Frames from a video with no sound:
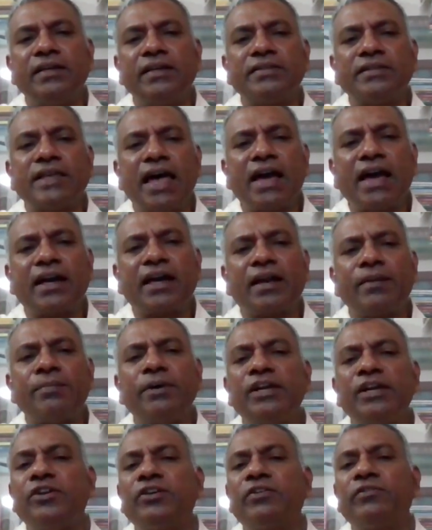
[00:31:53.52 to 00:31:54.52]

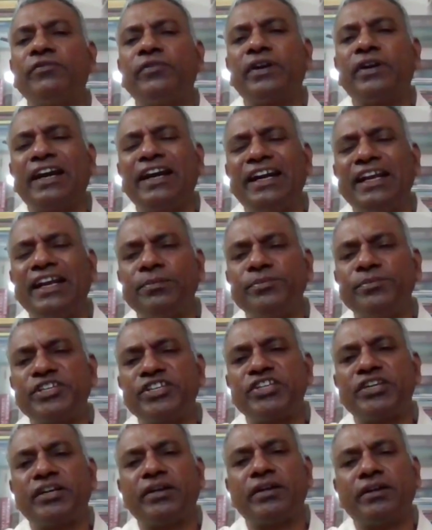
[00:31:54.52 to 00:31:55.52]
Sacrament of
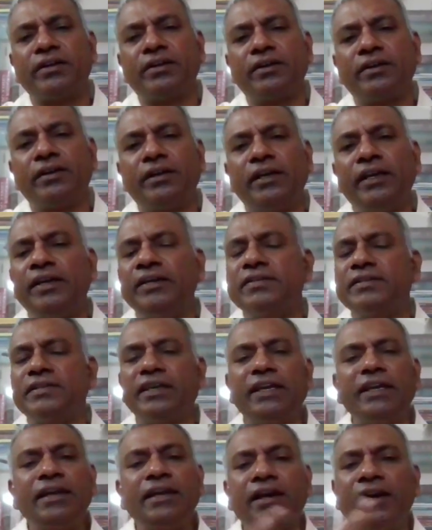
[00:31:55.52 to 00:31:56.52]
Redemption is
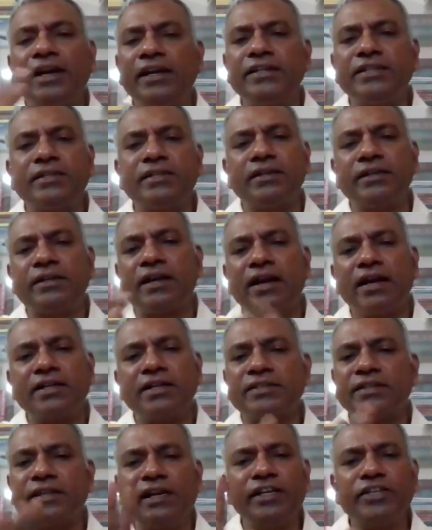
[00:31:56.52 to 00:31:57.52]
the English
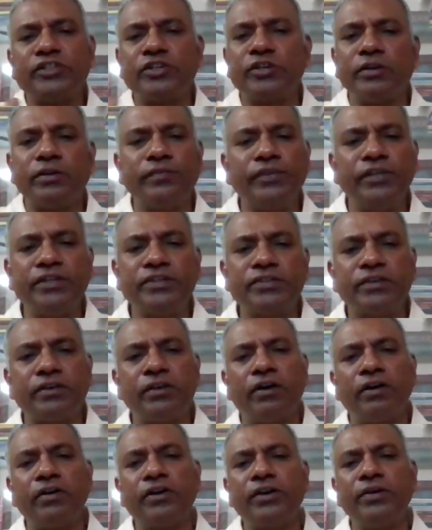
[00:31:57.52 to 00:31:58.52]
translation of this
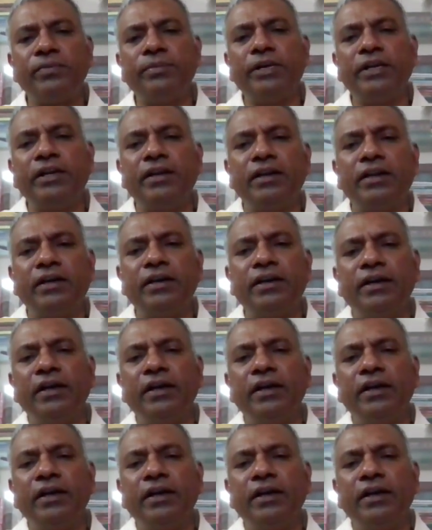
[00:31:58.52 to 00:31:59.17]
document.